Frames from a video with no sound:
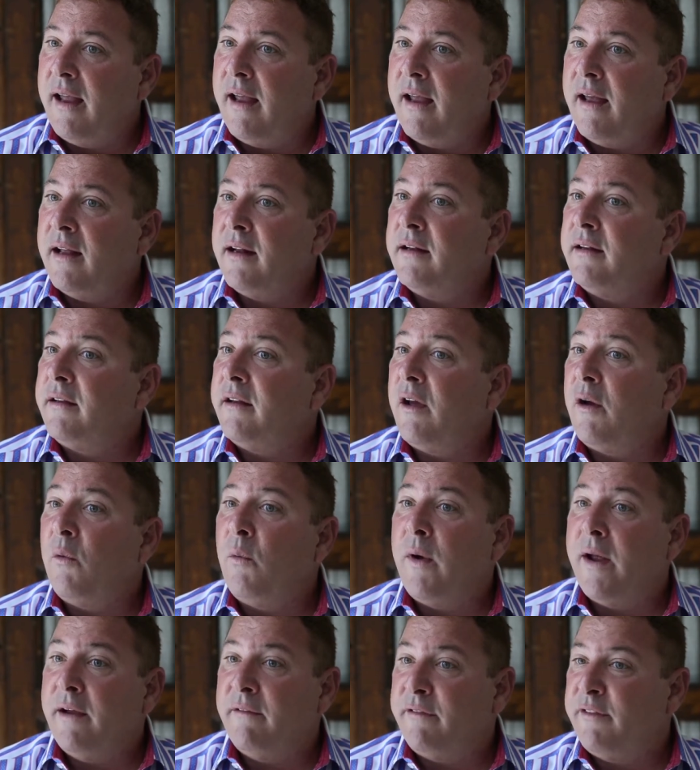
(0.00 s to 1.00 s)
and a
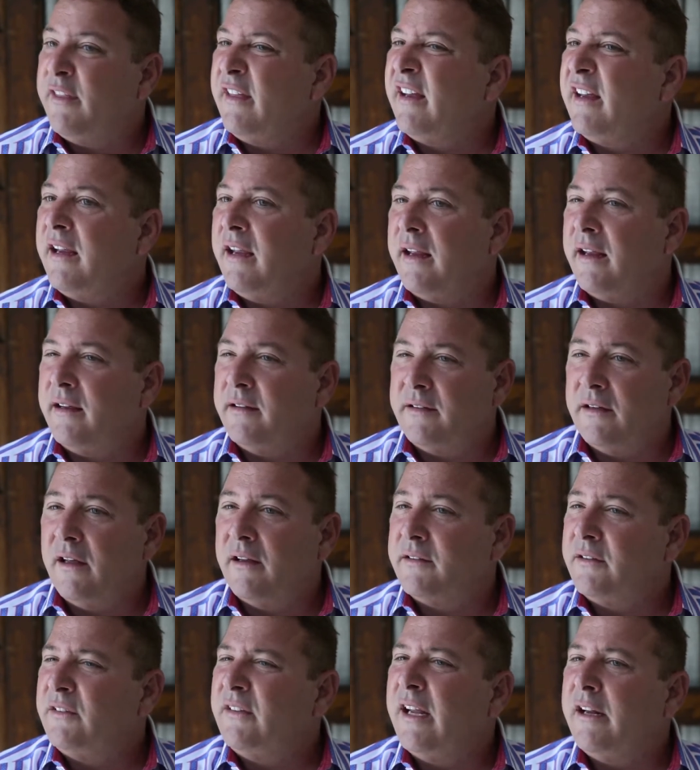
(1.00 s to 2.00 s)
way of thinking, a
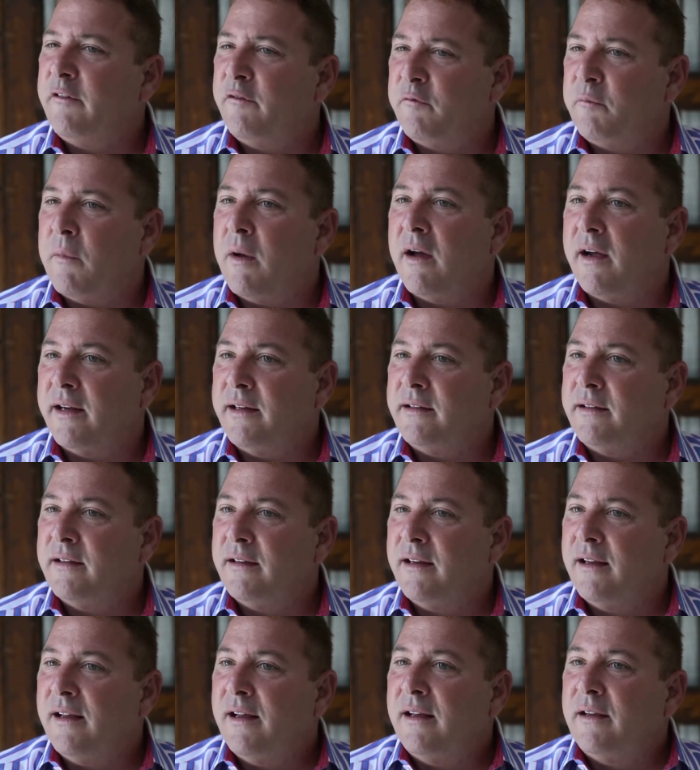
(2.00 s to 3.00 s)
state of mind.
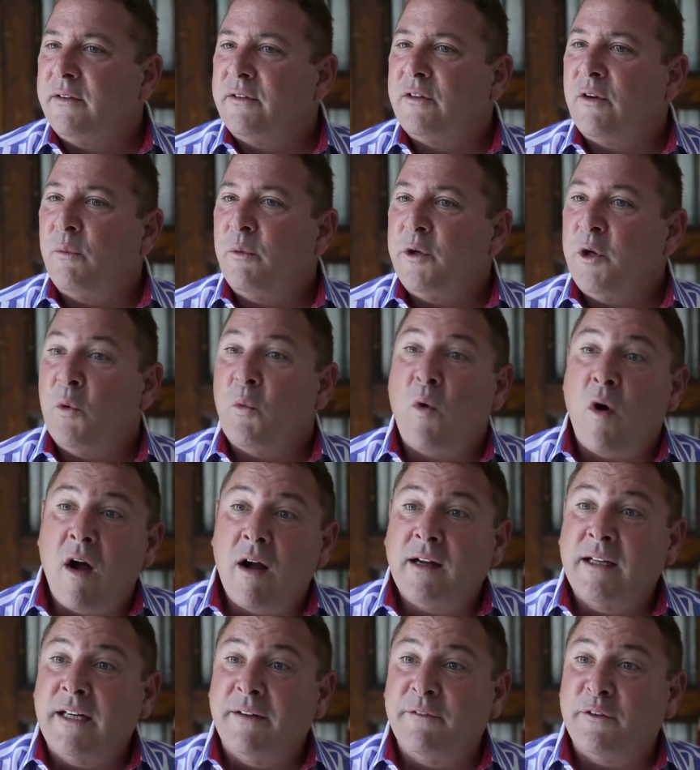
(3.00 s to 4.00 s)
So when you
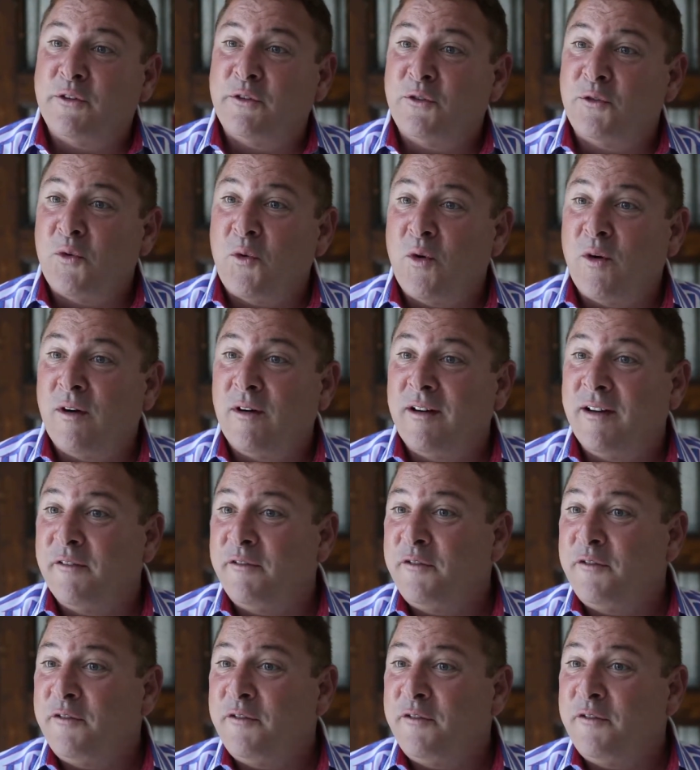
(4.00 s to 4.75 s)
walk into the store,